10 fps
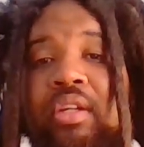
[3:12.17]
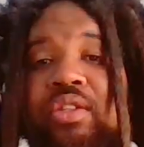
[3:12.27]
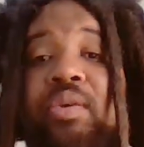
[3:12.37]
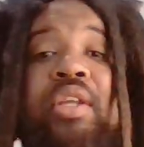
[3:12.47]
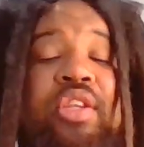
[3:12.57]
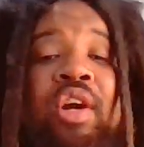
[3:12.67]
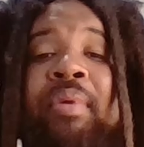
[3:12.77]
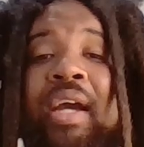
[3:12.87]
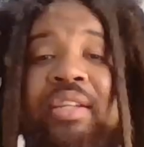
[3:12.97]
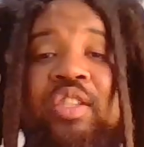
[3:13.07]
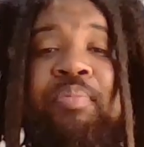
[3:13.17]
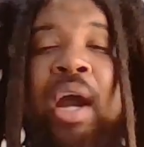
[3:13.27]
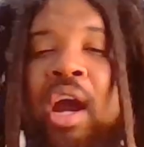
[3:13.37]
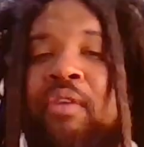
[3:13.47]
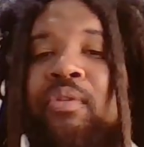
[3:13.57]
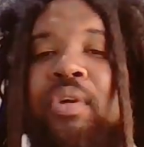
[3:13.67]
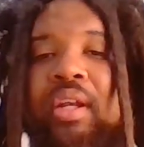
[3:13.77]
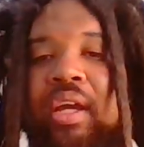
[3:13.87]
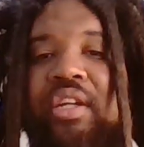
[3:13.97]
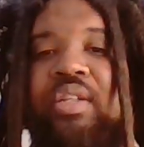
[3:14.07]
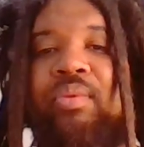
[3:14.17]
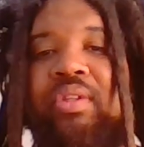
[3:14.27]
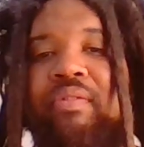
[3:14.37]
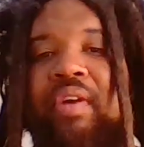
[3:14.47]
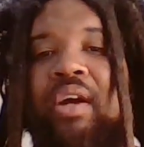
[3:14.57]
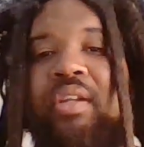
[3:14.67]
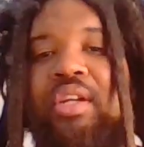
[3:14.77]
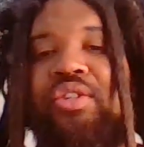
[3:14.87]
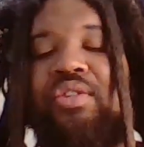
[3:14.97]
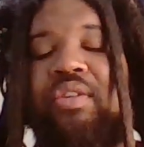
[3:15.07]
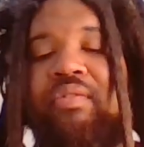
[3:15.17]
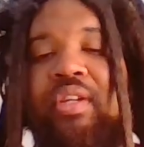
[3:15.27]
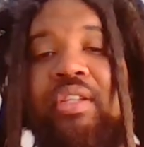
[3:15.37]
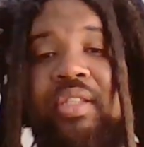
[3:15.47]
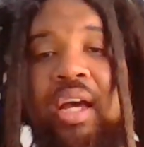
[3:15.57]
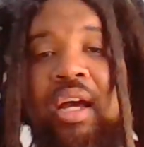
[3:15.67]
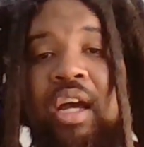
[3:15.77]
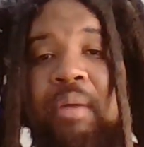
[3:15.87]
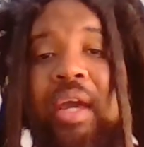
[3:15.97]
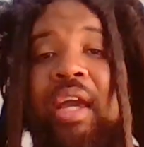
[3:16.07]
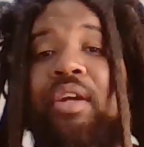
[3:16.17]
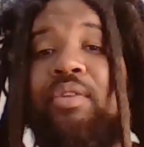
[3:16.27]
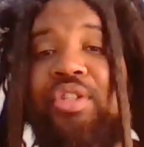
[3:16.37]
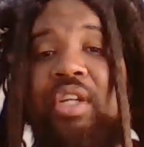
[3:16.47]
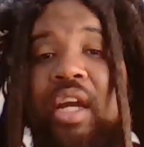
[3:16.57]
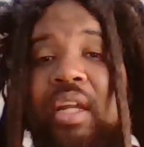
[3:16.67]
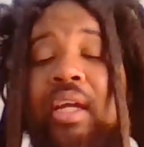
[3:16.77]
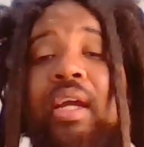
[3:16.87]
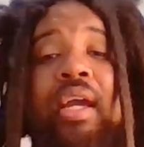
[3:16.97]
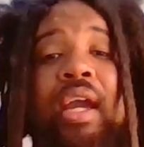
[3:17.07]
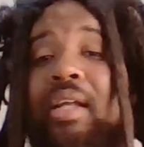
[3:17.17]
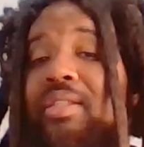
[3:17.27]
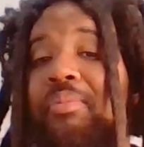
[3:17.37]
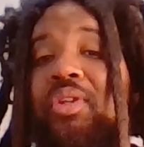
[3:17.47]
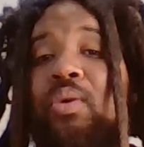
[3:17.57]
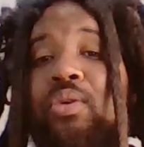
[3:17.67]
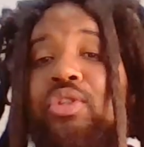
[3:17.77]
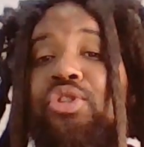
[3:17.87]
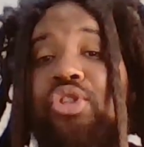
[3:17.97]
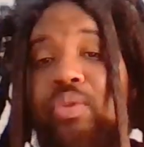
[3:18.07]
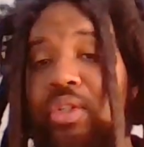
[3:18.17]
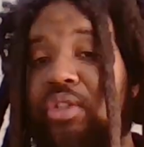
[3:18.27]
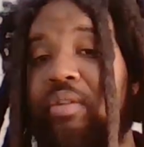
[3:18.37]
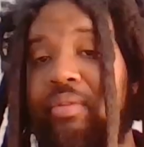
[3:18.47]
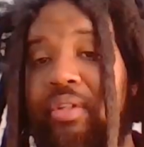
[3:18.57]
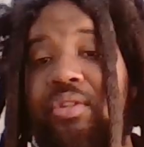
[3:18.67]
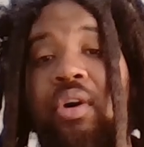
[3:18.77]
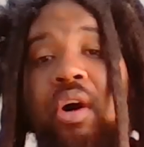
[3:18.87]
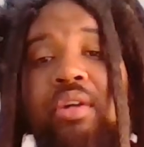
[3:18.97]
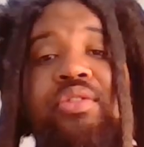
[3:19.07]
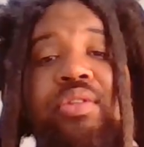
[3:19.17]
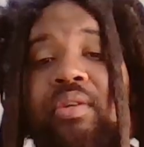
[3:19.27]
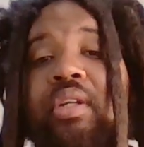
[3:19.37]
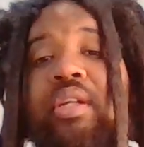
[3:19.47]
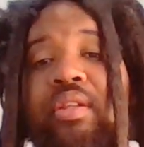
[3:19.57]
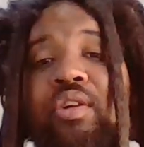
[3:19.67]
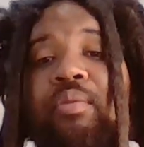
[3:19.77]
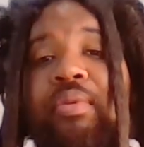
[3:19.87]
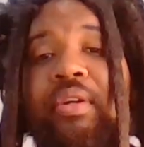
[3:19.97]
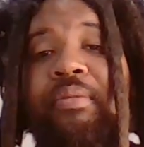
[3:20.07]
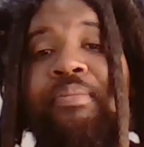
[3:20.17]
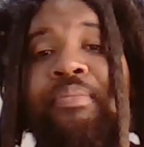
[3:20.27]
So, Ethiopia has this powerful connection with the foundations of Islam and Christianity, and some of the oldest Jewish communities are also in Ethiopia.